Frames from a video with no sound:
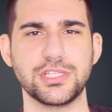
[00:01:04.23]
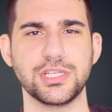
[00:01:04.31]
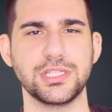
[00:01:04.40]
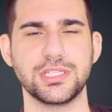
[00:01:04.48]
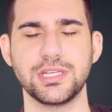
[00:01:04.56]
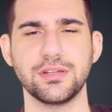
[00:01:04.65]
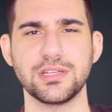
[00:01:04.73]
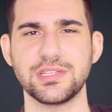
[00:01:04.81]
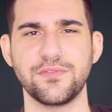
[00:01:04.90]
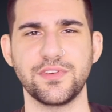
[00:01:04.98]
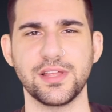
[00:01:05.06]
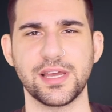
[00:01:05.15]
and she still
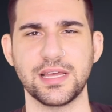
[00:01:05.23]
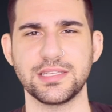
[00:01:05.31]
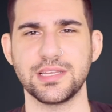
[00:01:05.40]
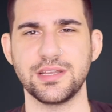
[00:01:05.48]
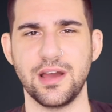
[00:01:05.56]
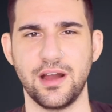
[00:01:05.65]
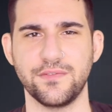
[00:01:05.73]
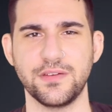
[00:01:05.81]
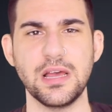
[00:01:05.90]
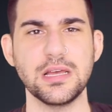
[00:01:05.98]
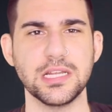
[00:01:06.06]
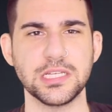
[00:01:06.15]
doesn't feel like it's enough,
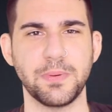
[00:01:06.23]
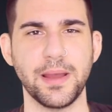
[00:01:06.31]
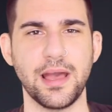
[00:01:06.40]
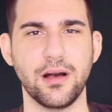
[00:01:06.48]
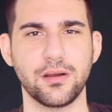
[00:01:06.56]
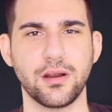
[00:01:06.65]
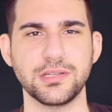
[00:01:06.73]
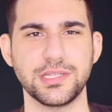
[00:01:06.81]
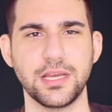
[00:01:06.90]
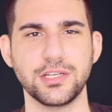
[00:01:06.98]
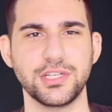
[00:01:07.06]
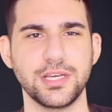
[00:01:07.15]
despite Elgar
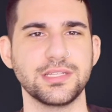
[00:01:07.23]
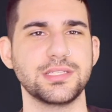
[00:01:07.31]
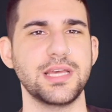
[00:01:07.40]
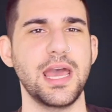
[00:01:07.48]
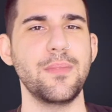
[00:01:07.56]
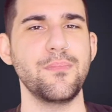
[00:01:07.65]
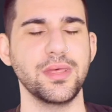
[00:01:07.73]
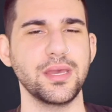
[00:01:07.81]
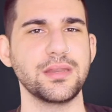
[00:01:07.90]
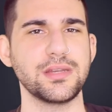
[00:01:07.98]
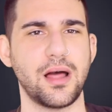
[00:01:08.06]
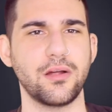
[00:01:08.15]
saying she has $10
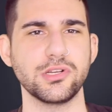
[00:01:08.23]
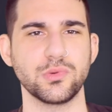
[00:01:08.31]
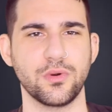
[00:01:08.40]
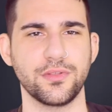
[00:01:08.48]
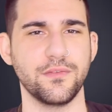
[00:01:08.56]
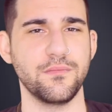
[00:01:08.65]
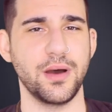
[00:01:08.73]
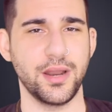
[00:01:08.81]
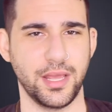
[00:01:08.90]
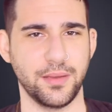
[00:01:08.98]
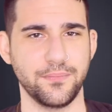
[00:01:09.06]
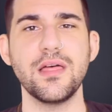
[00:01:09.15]
million worth of
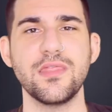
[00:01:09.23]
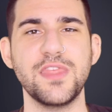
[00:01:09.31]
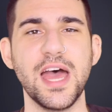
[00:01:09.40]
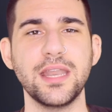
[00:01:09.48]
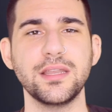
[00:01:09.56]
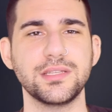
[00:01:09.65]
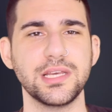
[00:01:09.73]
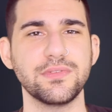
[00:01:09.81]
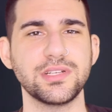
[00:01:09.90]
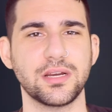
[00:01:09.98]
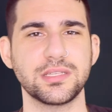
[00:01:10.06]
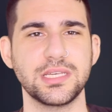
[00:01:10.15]
money. Then
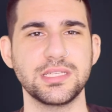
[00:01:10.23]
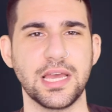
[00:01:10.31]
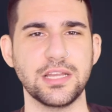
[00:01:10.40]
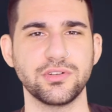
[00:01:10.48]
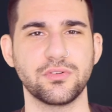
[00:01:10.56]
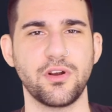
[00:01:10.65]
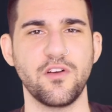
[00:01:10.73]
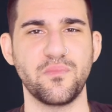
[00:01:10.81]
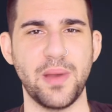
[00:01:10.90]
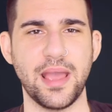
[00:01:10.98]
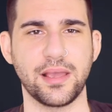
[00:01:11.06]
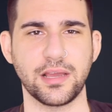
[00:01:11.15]
Divatox sees Angel Grove
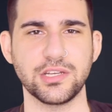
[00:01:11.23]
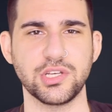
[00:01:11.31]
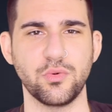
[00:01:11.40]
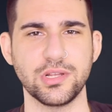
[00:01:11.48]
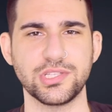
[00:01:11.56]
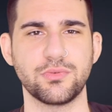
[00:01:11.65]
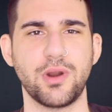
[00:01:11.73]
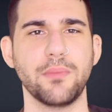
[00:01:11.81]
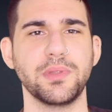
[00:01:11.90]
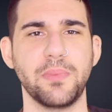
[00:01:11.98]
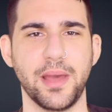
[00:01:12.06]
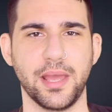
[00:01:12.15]
Bank and she wants to
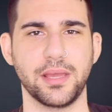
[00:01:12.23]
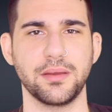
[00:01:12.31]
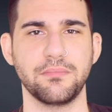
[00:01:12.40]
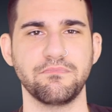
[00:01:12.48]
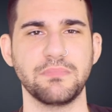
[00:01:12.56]
rob the bank.